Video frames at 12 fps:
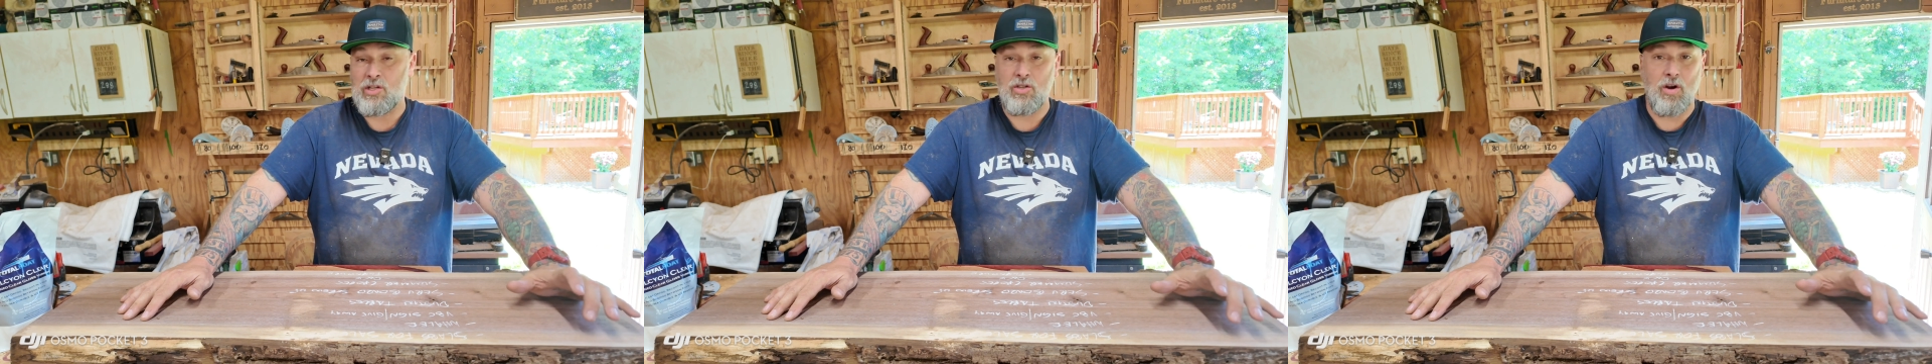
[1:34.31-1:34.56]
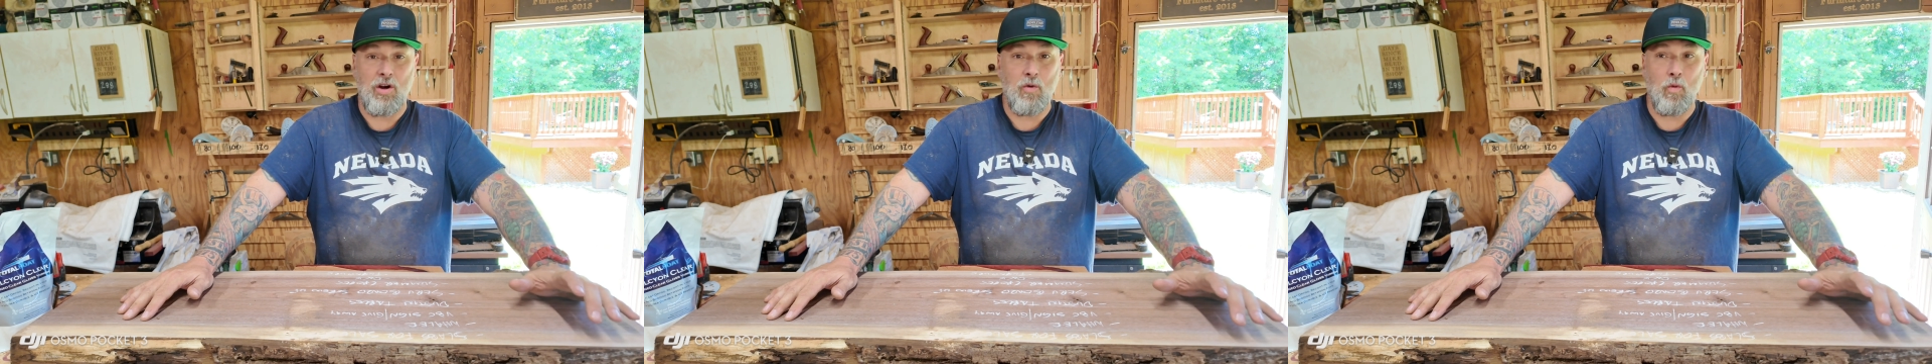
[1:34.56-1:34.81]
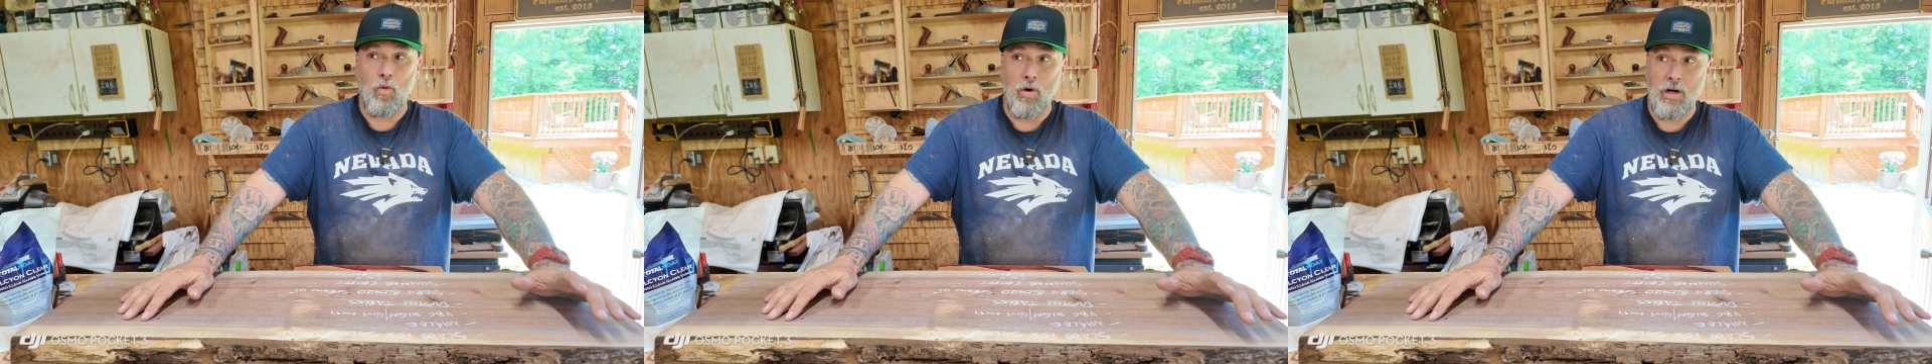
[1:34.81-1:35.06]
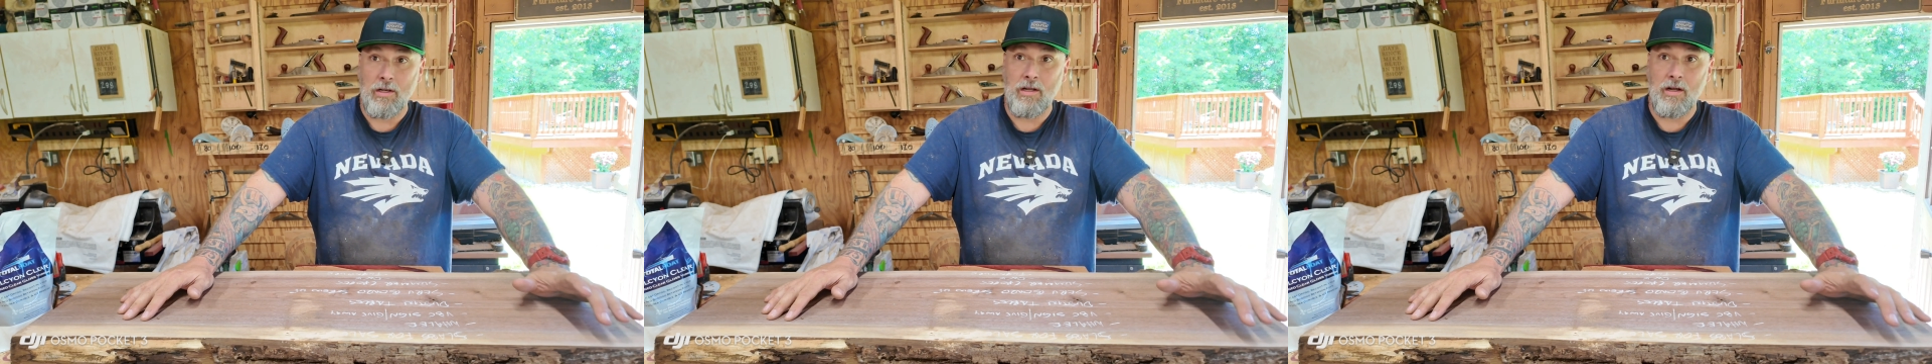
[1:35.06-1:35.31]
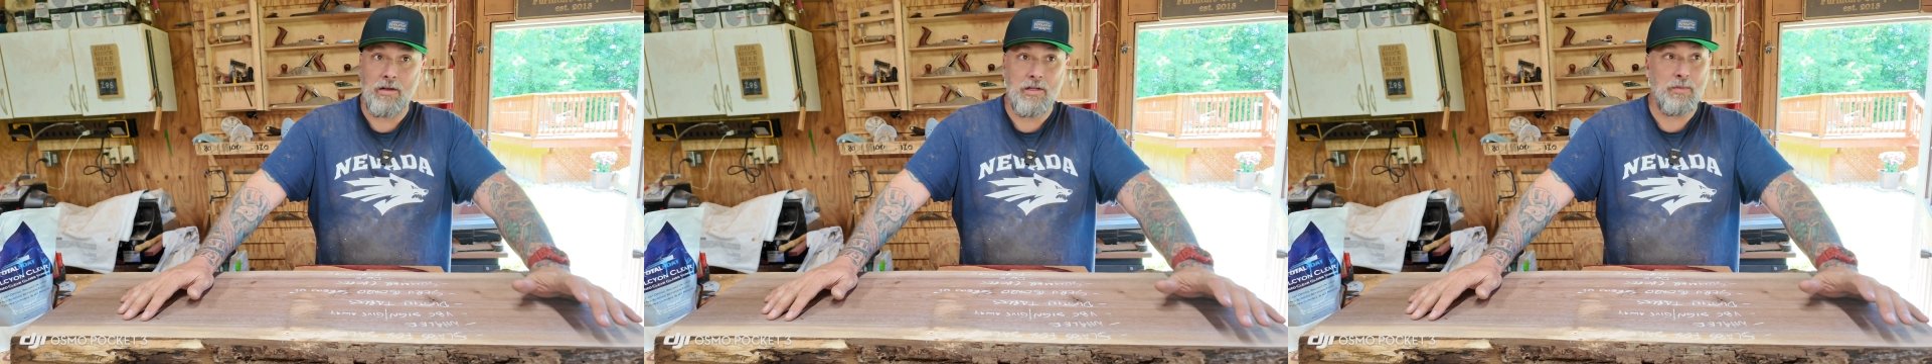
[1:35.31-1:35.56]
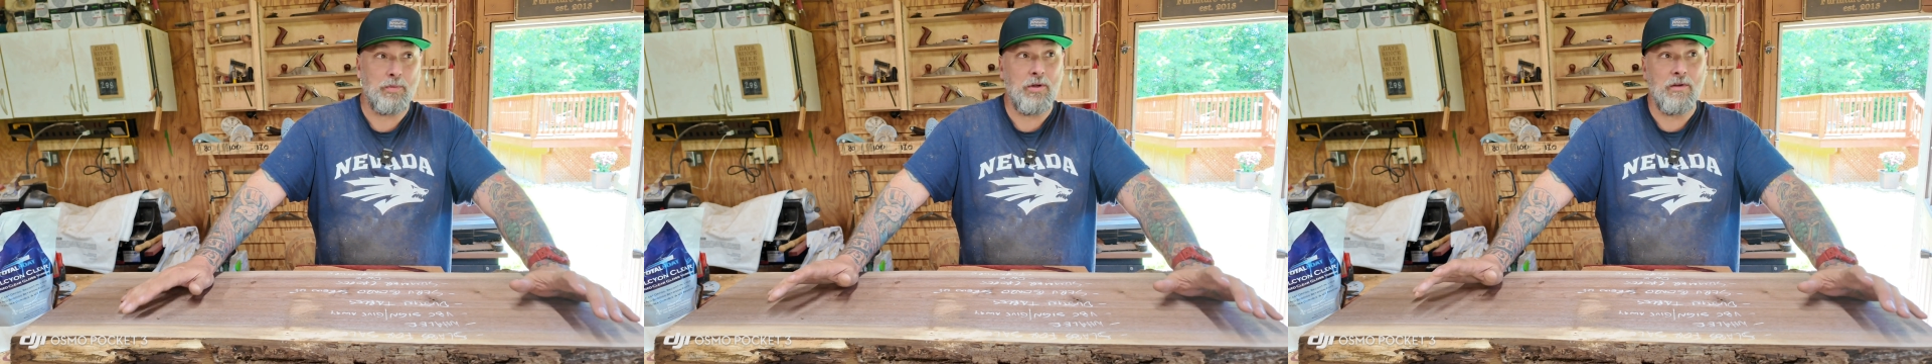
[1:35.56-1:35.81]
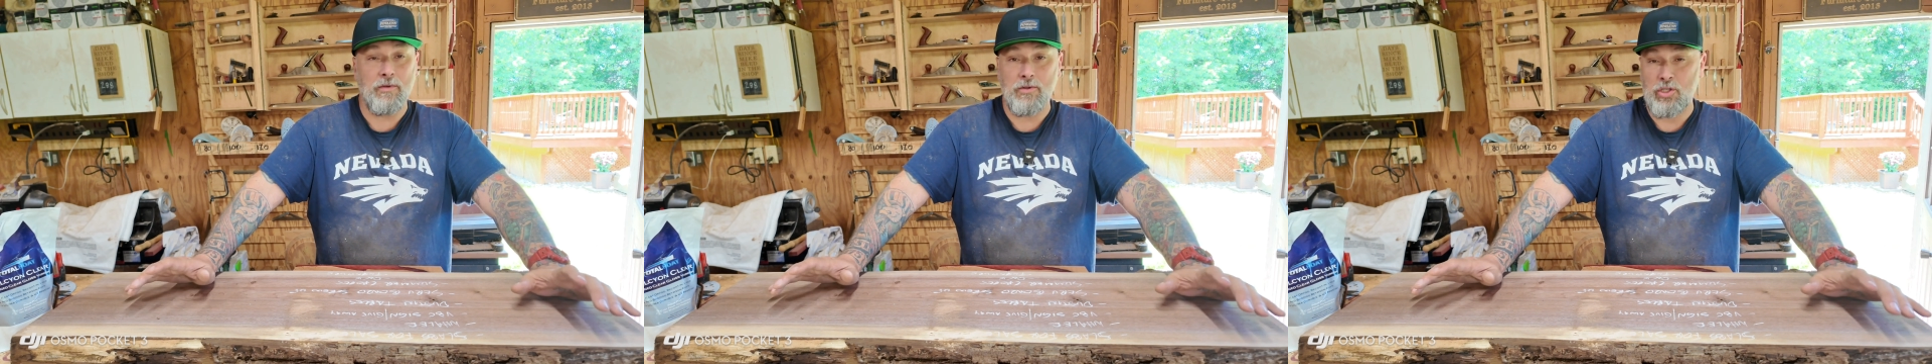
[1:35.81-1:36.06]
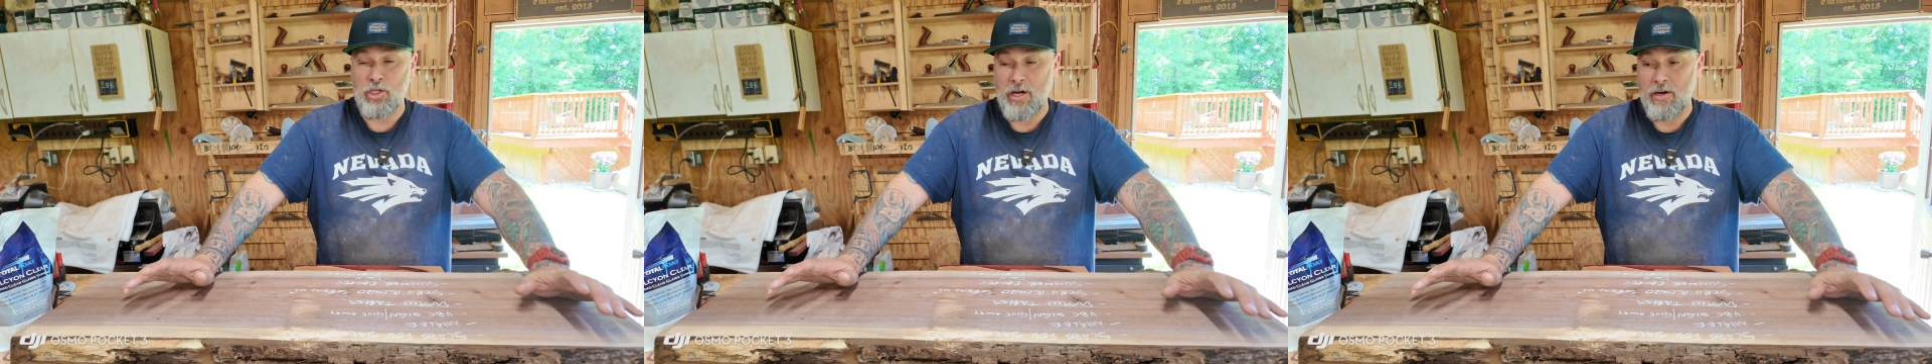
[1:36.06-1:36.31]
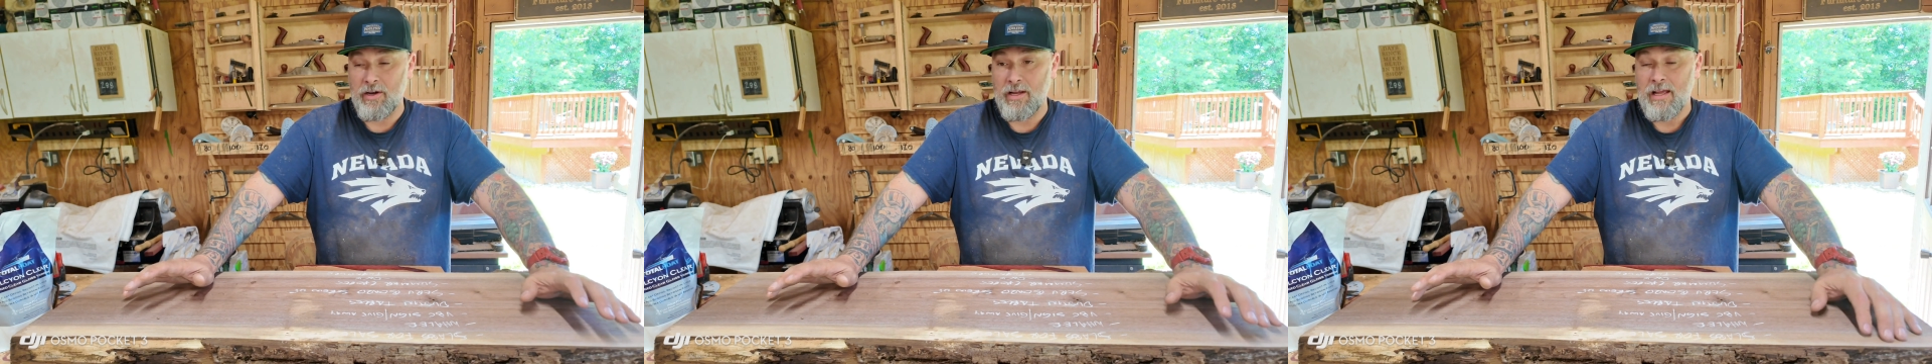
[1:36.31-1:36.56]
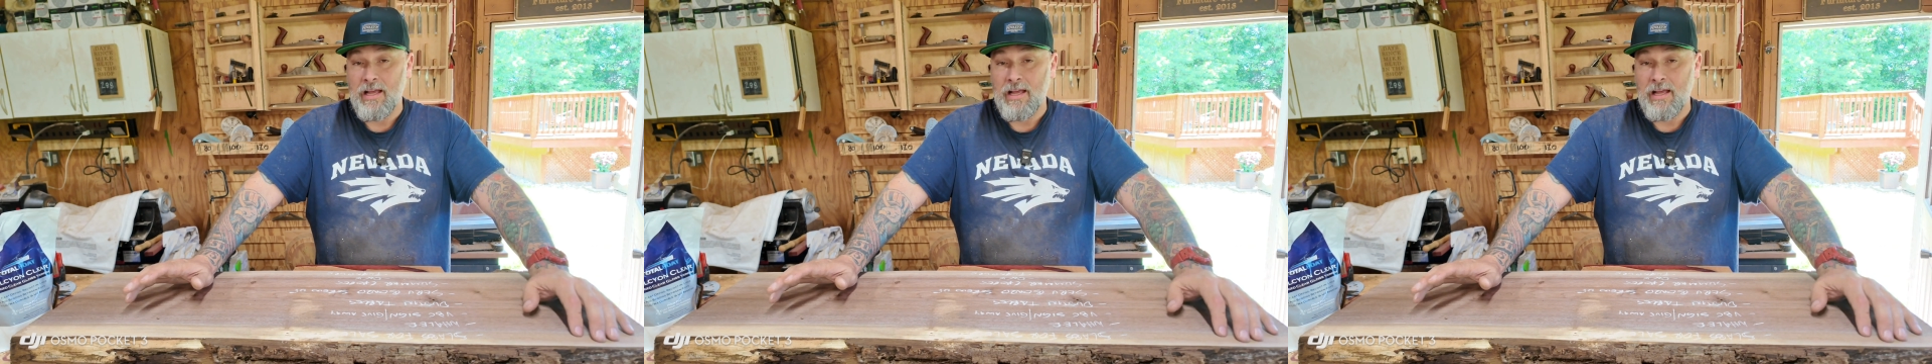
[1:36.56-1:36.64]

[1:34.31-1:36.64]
dark walnut or this beautiful cherry,